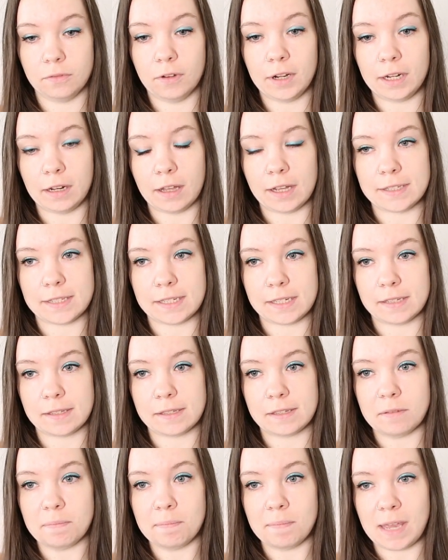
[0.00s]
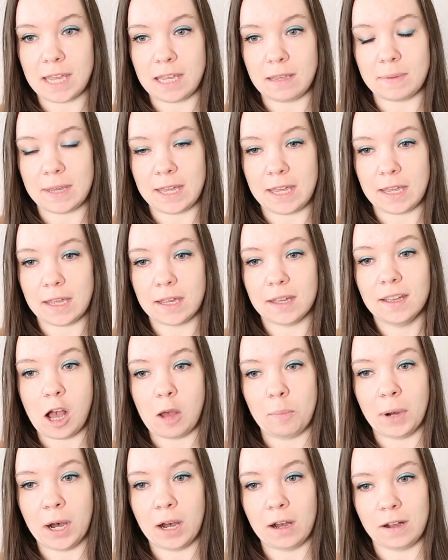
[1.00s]
realizes that maybe
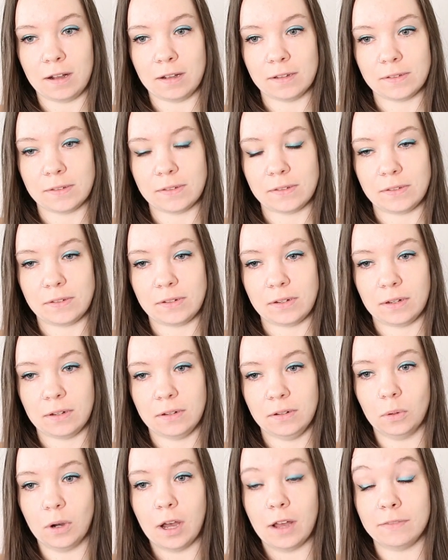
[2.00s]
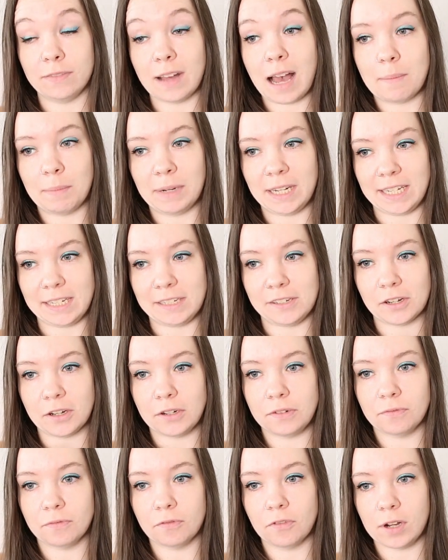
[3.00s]
her past or her family
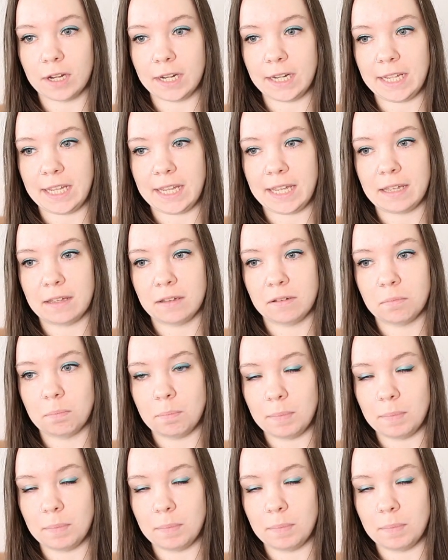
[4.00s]
don't really